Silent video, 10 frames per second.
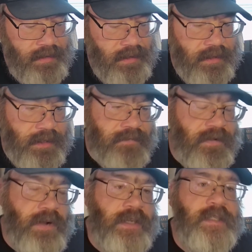They're just
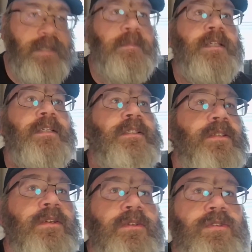very similar
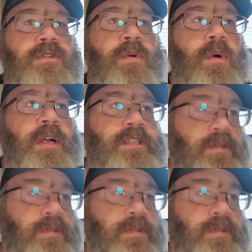to Score a